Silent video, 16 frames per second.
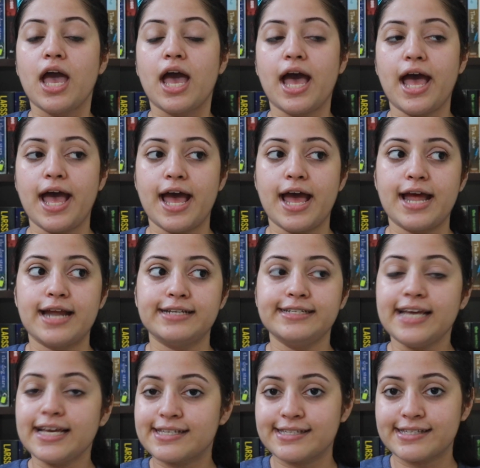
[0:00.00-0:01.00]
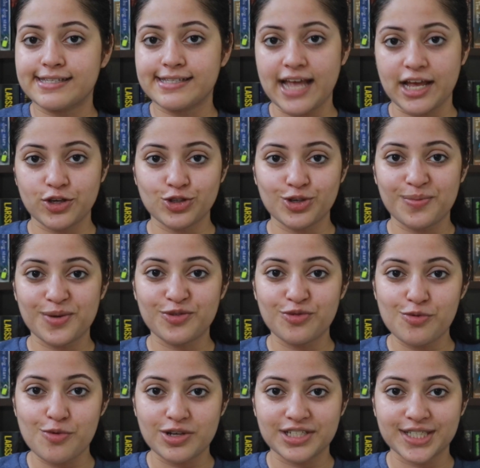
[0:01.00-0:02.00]
And yes, thank you so much
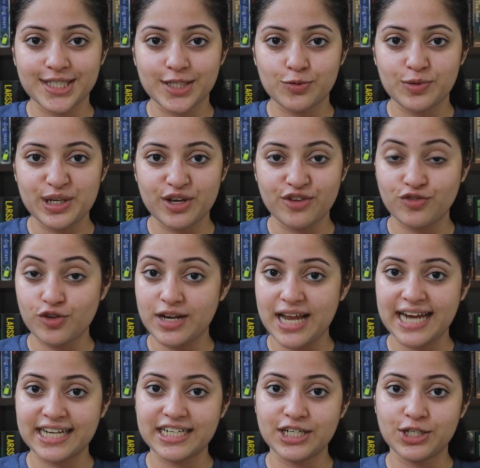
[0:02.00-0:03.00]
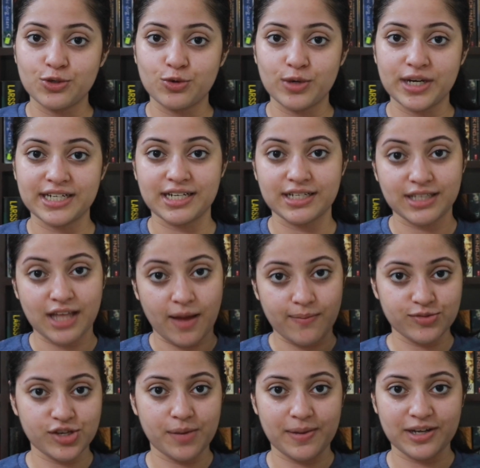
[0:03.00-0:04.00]
for watching this video. If you liked it, do hit the
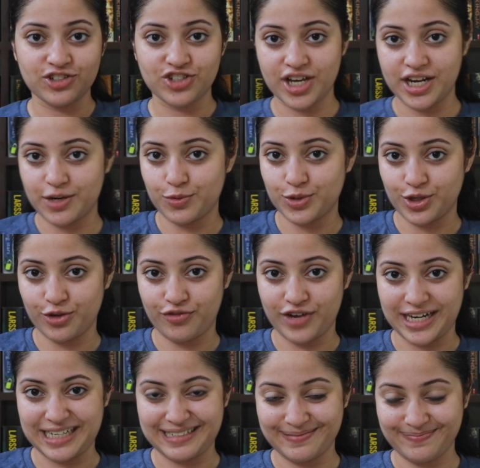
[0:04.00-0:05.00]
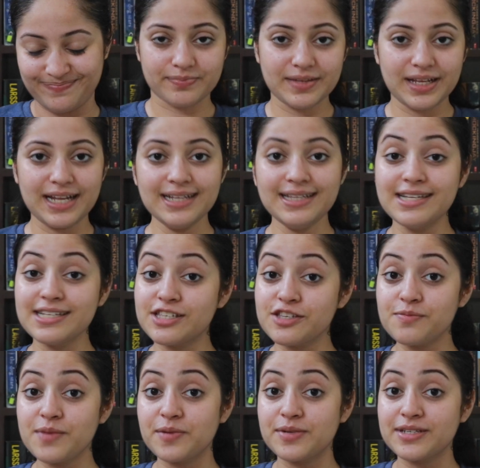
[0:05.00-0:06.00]
thumbs up and share it with your friends. This
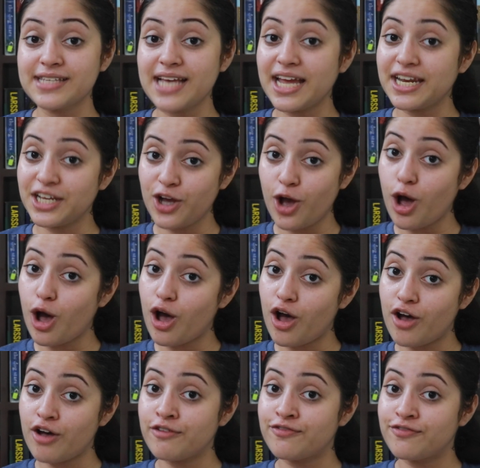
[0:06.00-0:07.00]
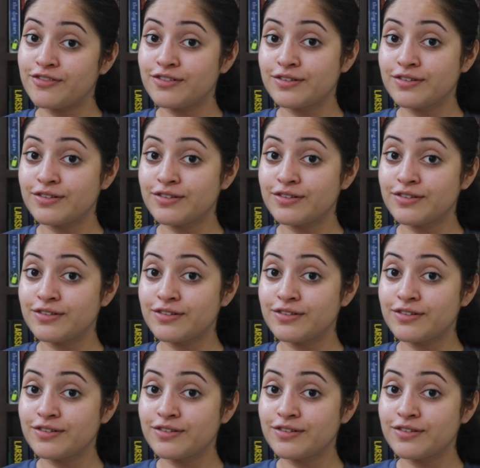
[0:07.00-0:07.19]
is Manpreet signing off.